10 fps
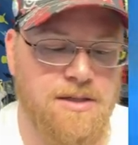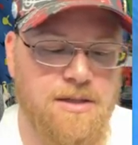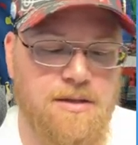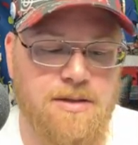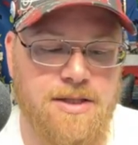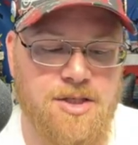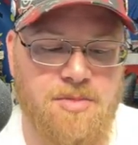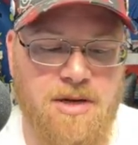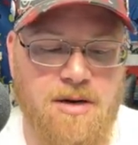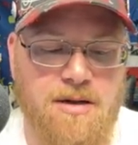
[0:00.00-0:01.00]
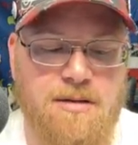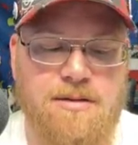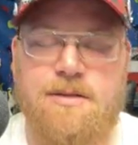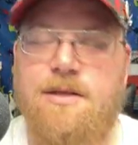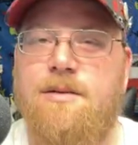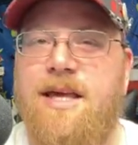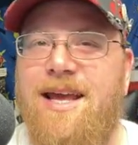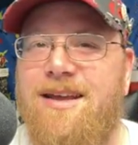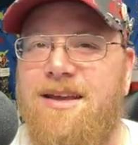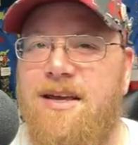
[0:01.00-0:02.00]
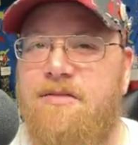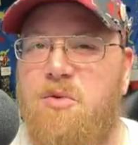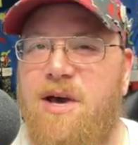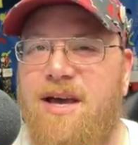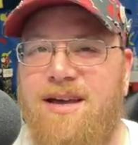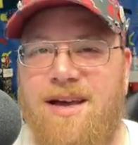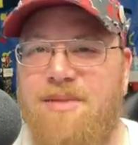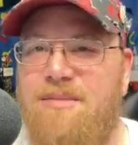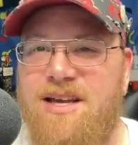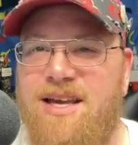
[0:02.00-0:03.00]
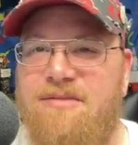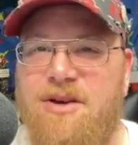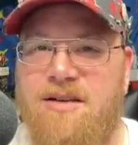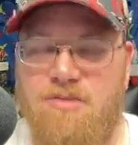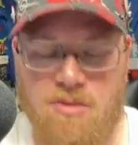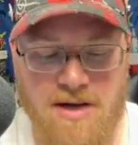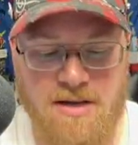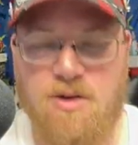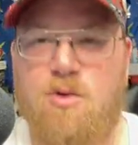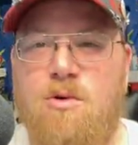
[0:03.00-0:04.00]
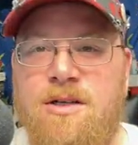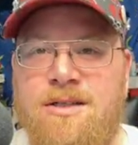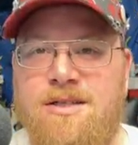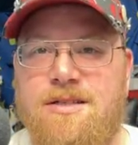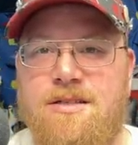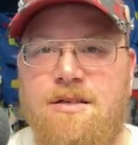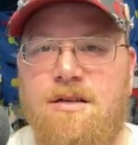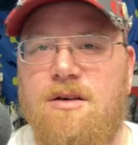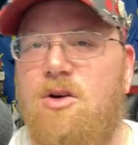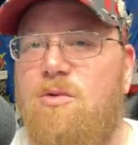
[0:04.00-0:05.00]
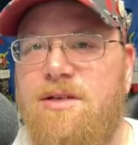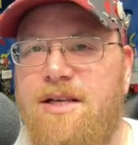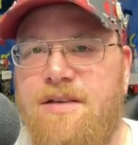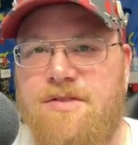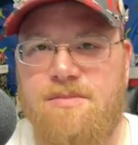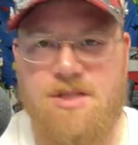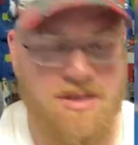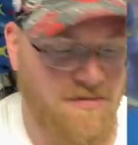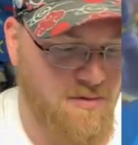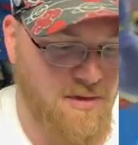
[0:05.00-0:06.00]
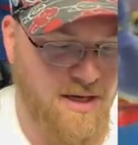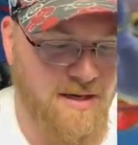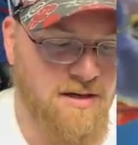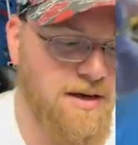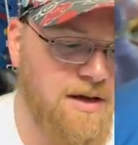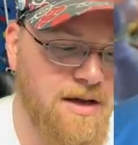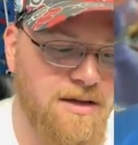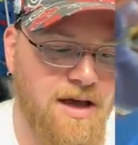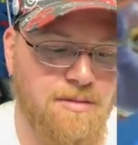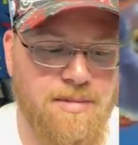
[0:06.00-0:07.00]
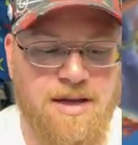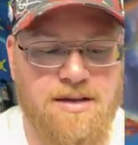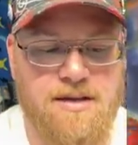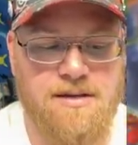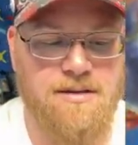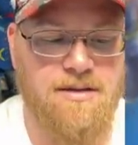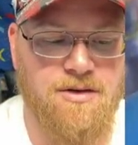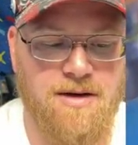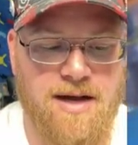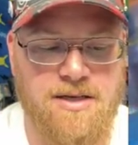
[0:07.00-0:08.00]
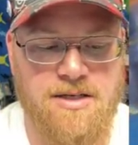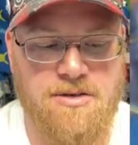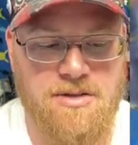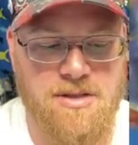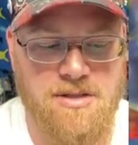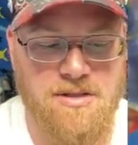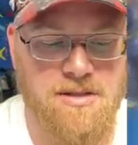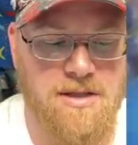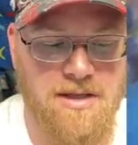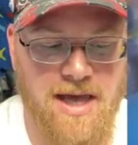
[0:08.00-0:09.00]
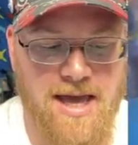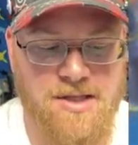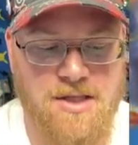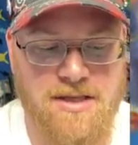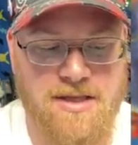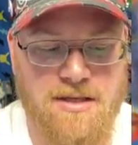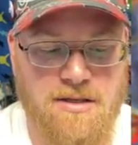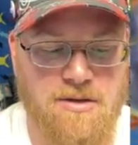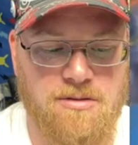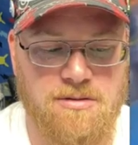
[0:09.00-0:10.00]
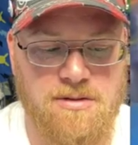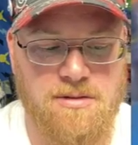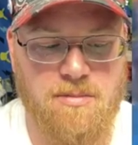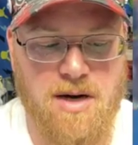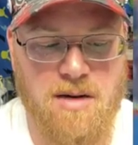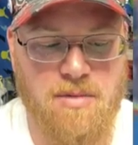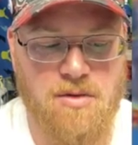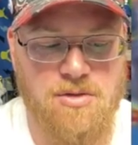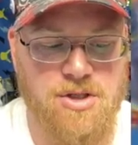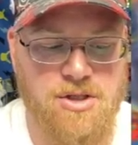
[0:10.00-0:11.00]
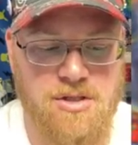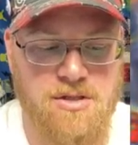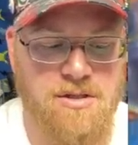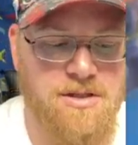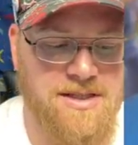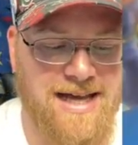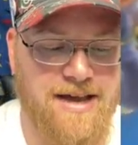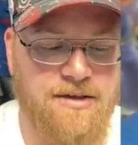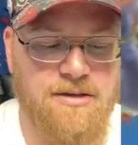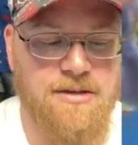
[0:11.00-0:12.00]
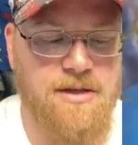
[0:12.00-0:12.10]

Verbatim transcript: you know, in the spirit of getting a giveaway, I mean, I'm gonna give a giveaway. Who wouldn't? Who wouldn't give some stuff away? Yanamega, the Cranidos, Canceling Cologne, Barboach, Scyther.